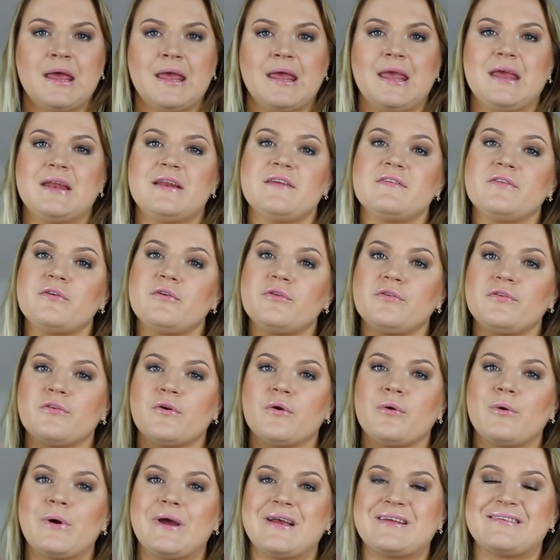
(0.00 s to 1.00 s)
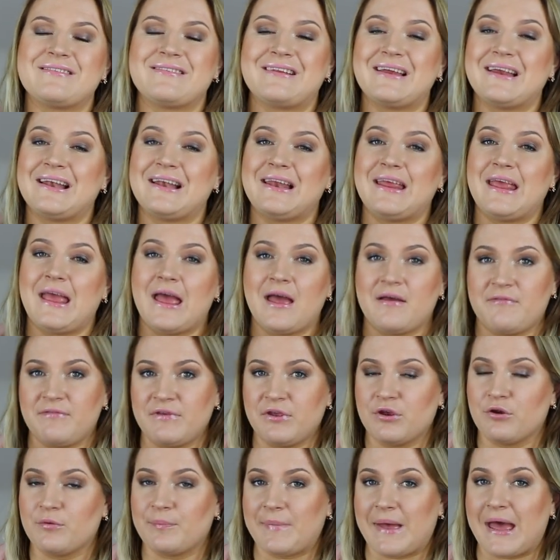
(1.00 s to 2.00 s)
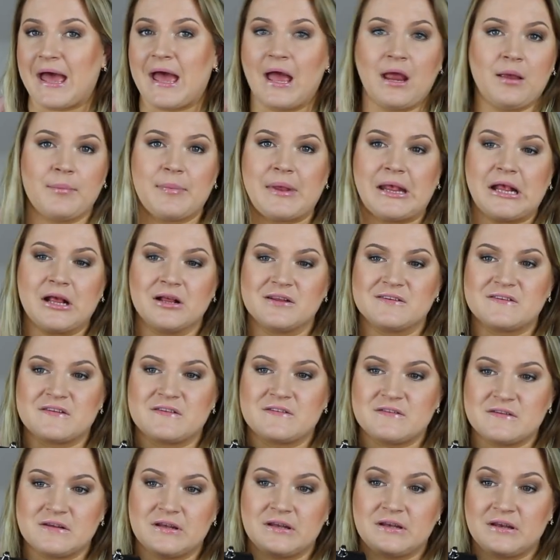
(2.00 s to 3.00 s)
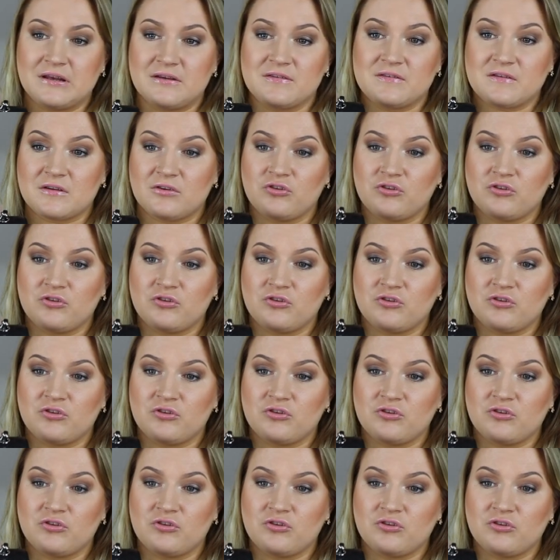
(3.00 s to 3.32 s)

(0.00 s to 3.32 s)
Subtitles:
It is also a slightly heavier bag because it is